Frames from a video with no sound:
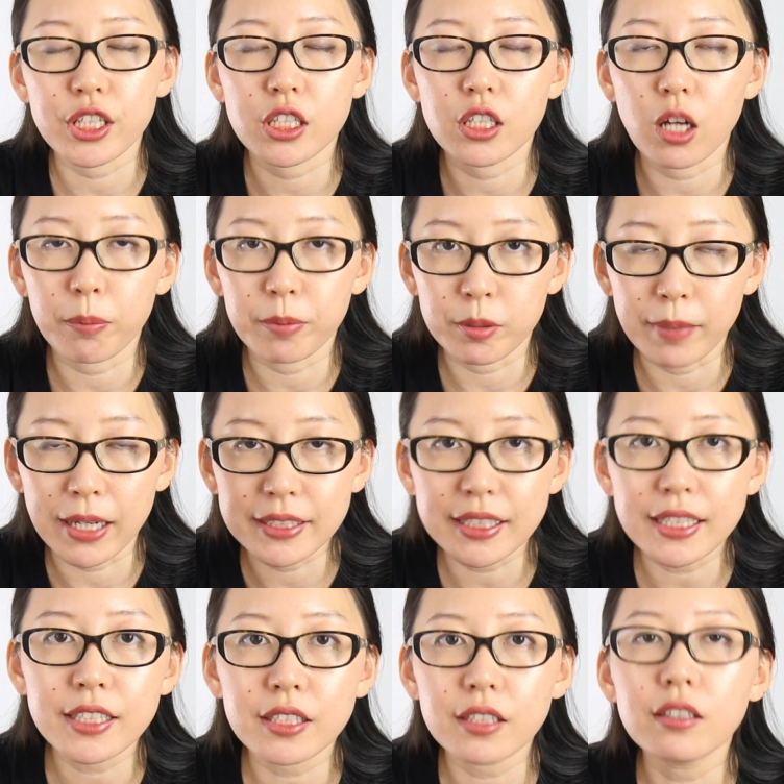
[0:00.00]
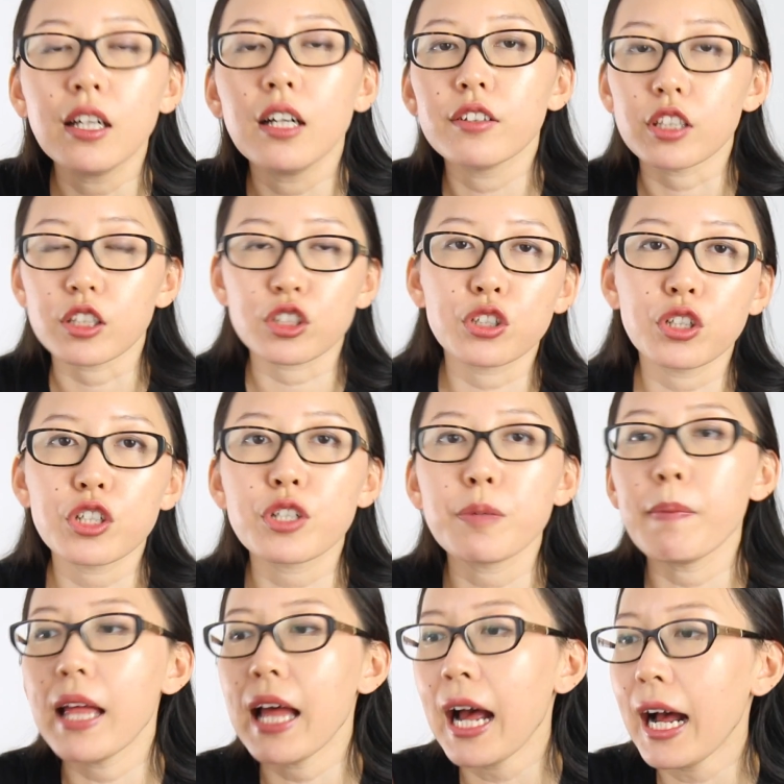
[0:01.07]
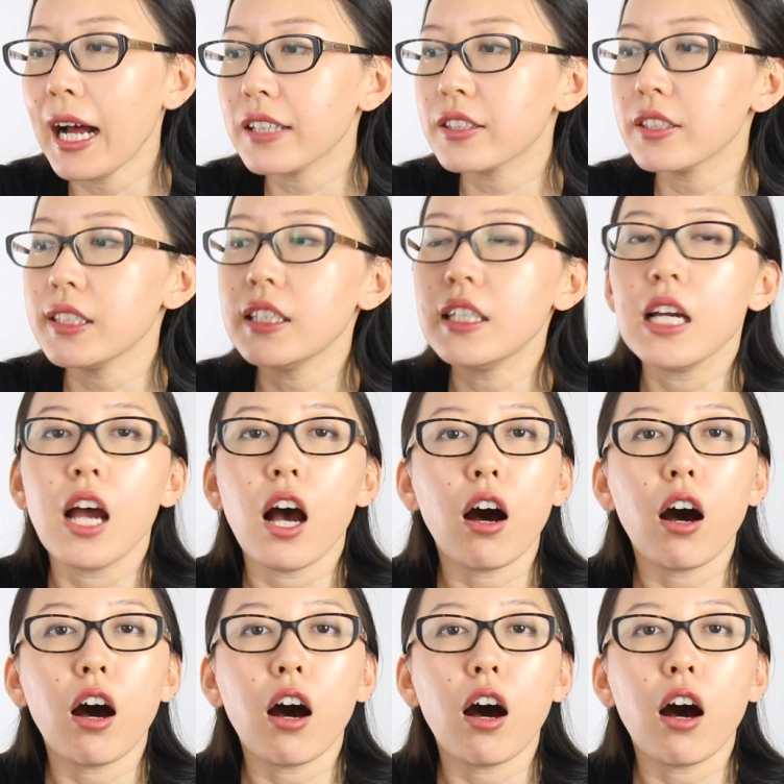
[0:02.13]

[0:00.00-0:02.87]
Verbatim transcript: engine optimization. They search Manhattan,